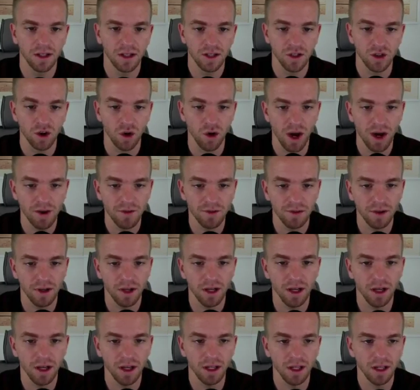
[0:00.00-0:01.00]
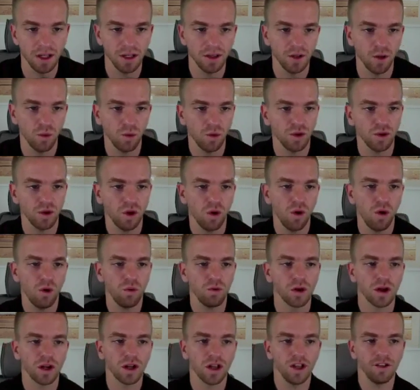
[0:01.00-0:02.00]
So the whole
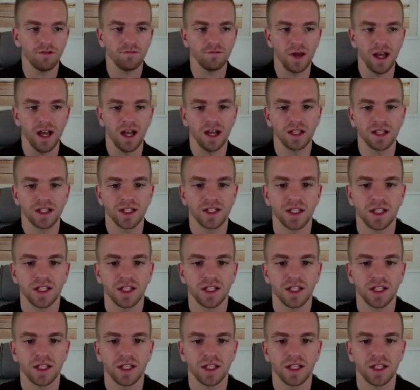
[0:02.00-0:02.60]
work-life balance